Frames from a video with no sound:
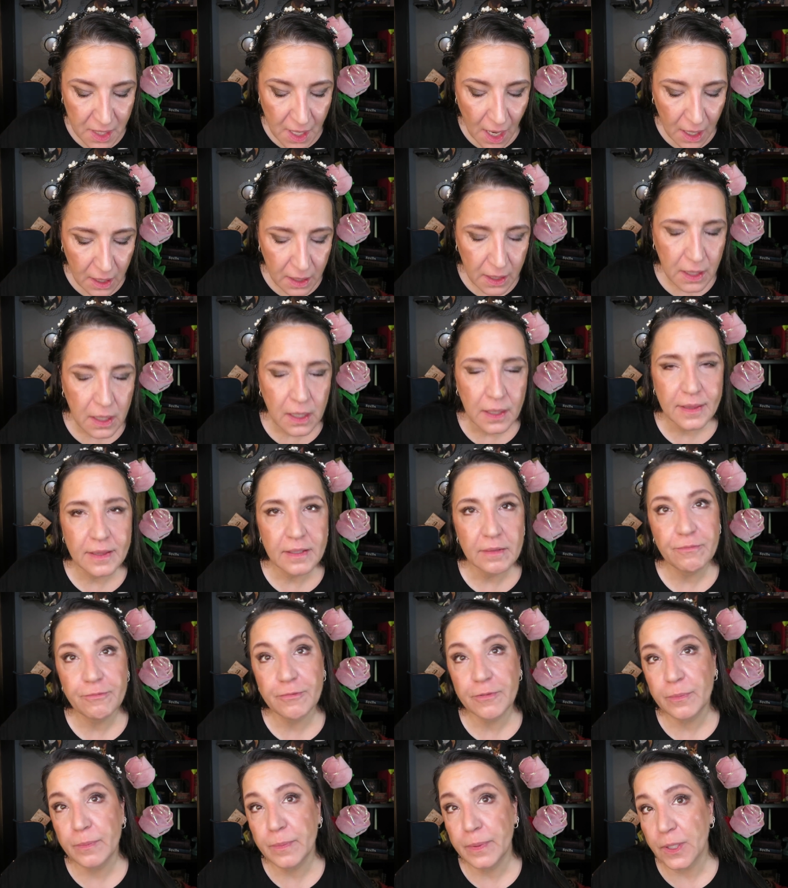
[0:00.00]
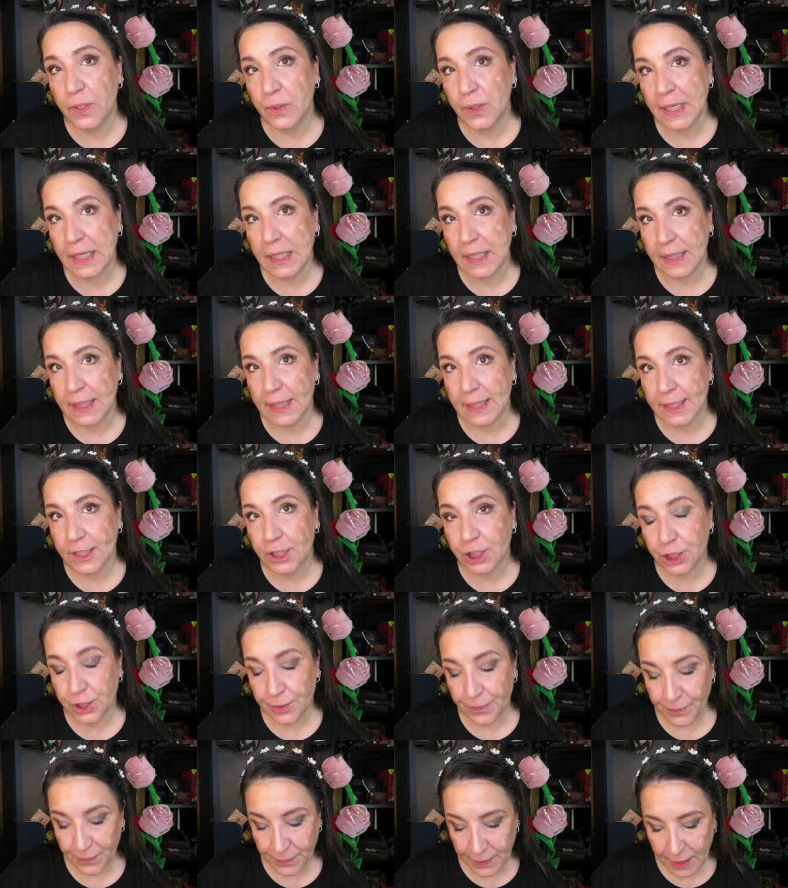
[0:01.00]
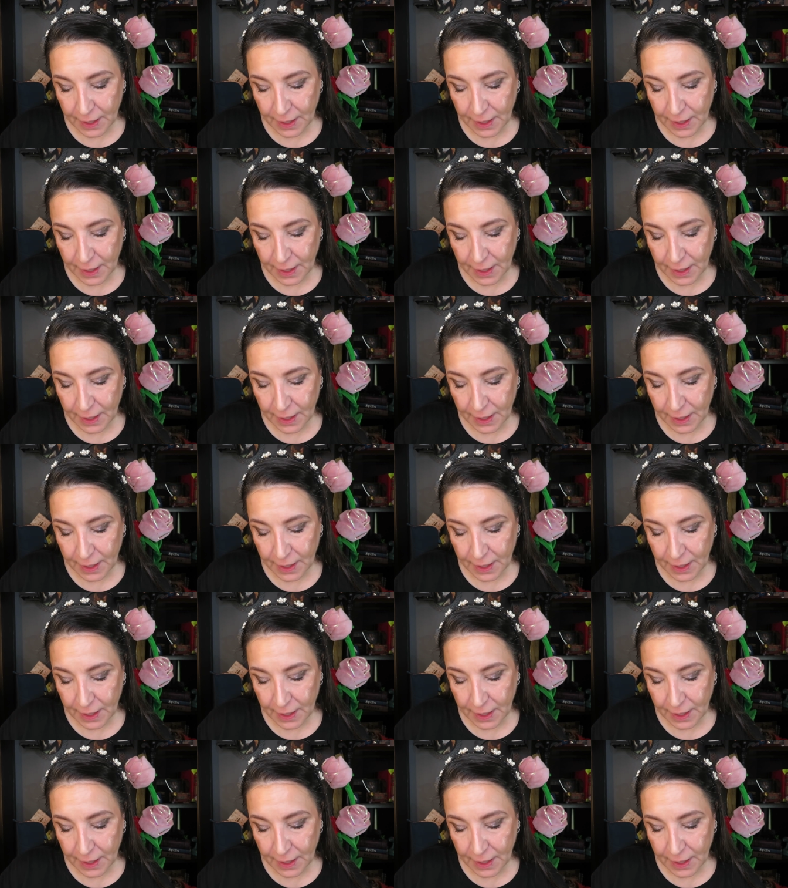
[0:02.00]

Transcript: I got them from Beautylish